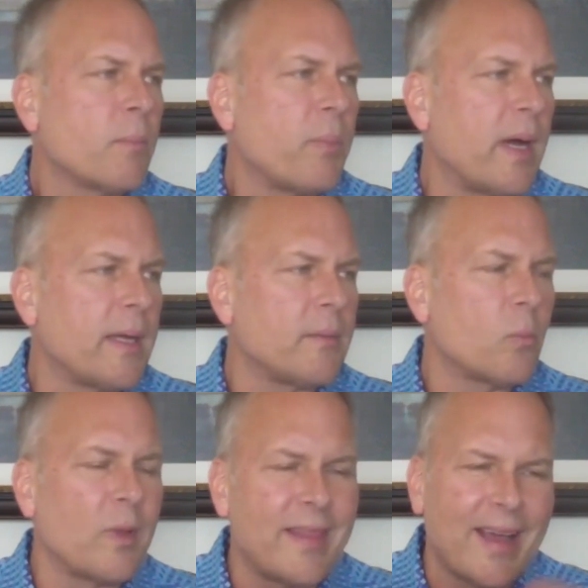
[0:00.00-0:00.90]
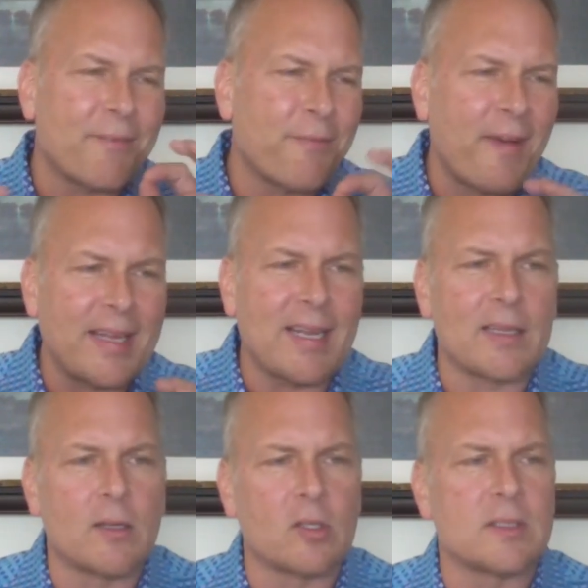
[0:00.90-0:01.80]
But with that
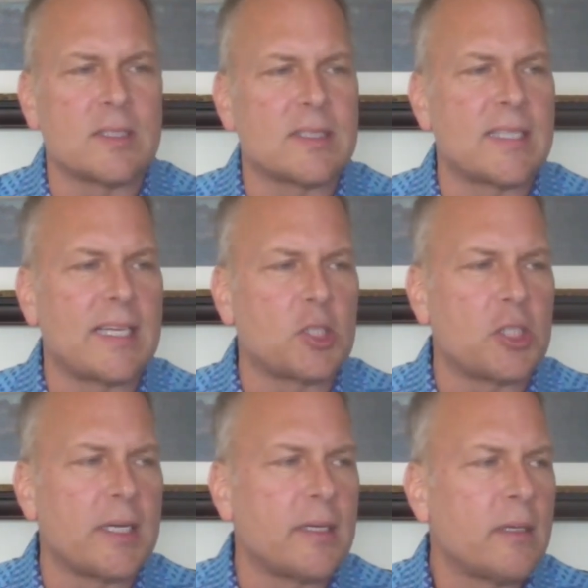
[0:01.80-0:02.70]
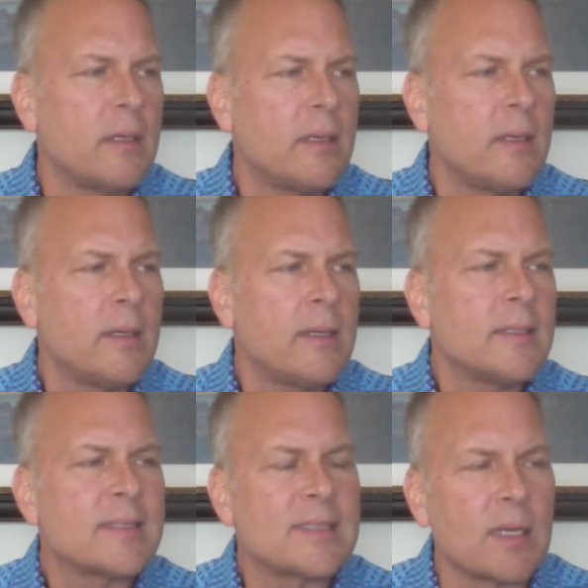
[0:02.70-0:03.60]
finite little distinction,
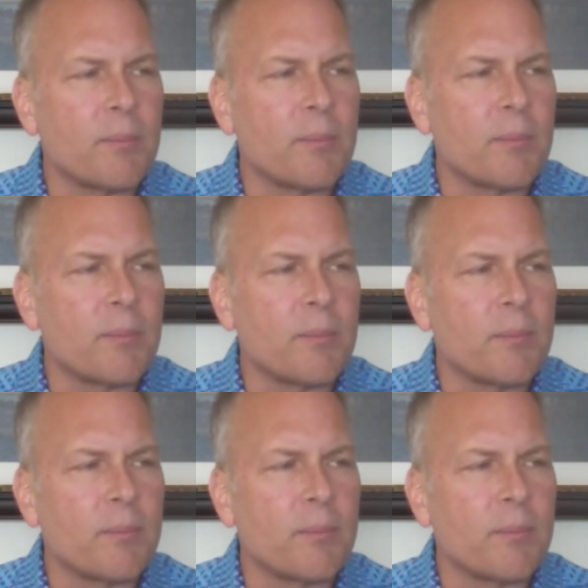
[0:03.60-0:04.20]
some